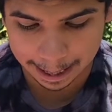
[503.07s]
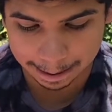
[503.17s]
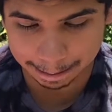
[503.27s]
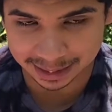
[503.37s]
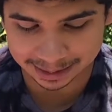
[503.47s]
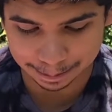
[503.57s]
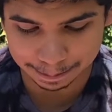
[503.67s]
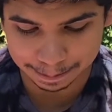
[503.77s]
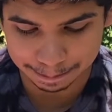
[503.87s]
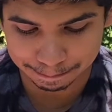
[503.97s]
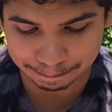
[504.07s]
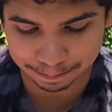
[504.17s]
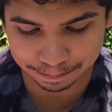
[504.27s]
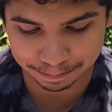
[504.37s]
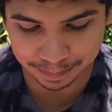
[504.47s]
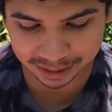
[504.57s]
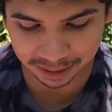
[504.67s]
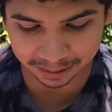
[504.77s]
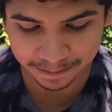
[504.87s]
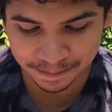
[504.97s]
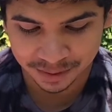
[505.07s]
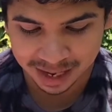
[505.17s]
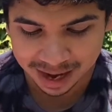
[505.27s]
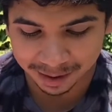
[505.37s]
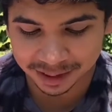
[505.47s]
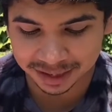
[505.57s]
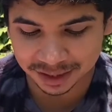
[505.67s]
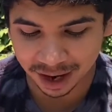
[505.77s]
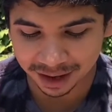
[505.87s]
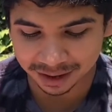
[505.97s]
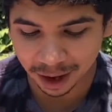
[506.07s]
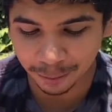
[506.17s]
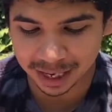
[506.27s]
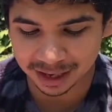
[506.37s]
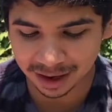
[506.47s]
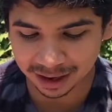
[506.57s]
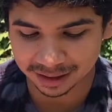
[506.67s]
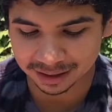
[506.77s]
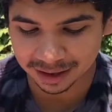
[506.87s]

Messed up. Backtrack. Everything's gone. Already gone.